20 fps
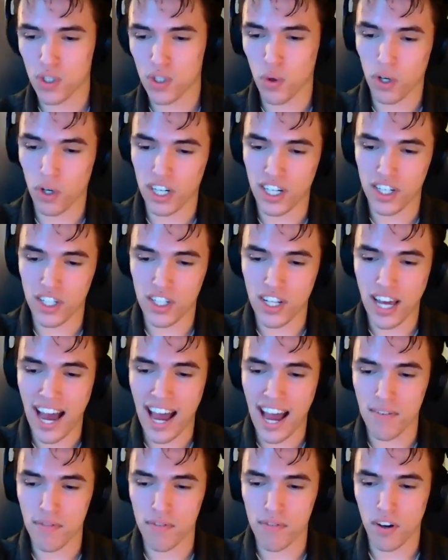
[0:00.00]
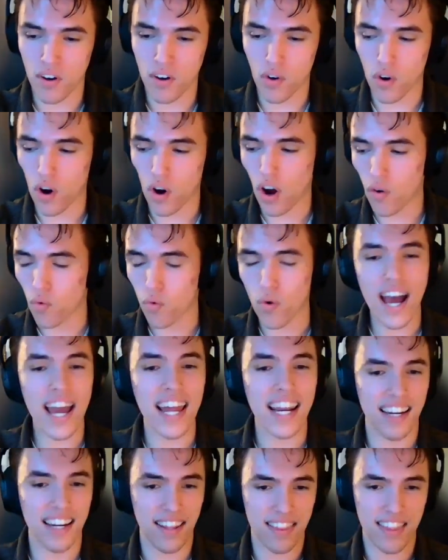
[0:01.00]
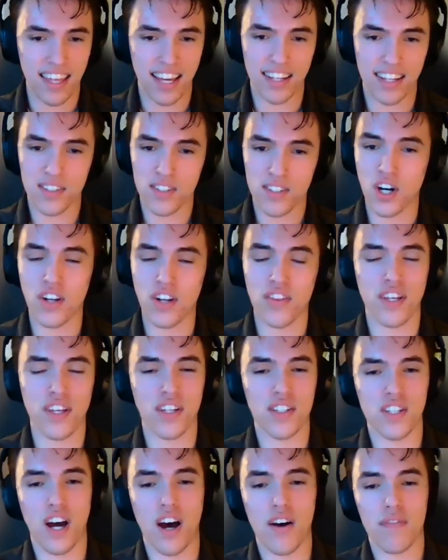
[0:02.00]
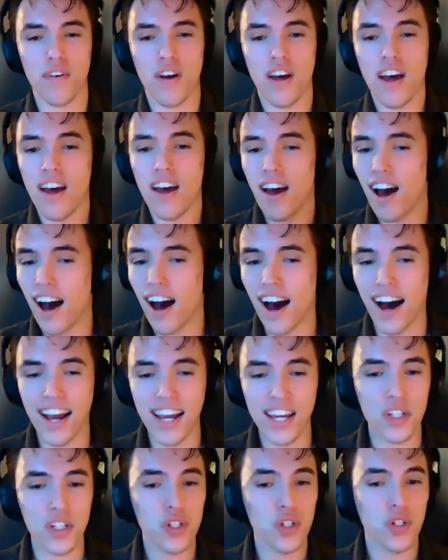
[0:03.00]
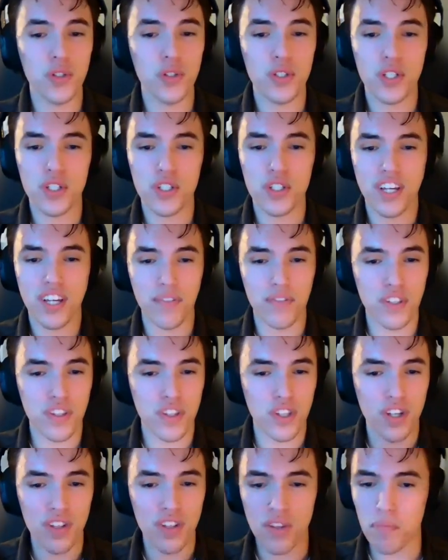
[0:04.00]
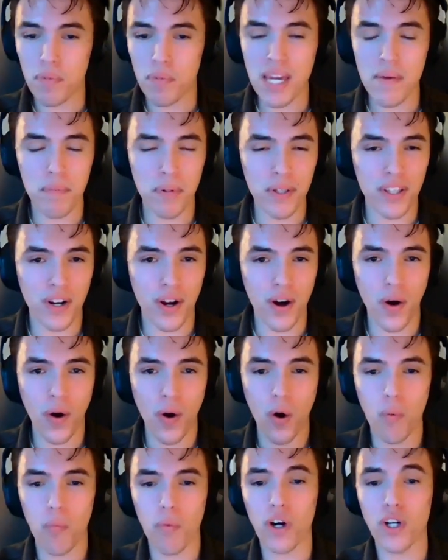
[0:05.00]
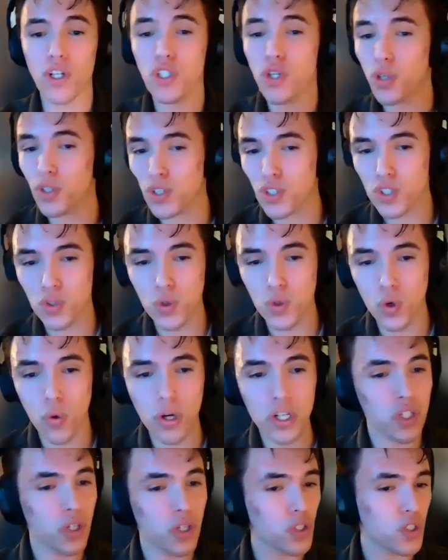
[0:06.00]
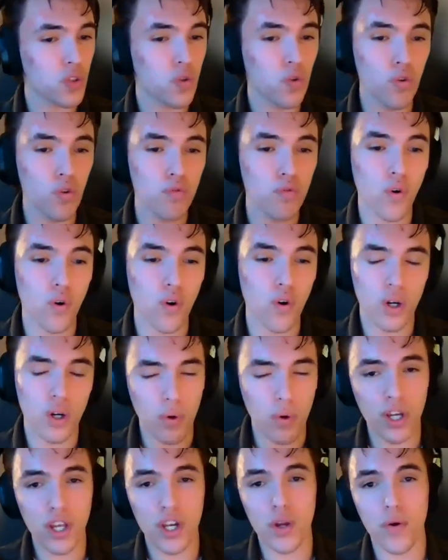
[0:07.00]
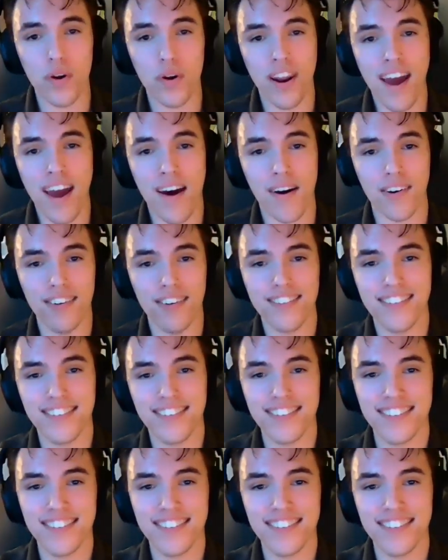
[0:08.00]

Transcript: So we're going to dive right into things, starting things off. Introduce yourself to the people at home. Where'd you go to school? What'd you go to school for? And what are you doing now?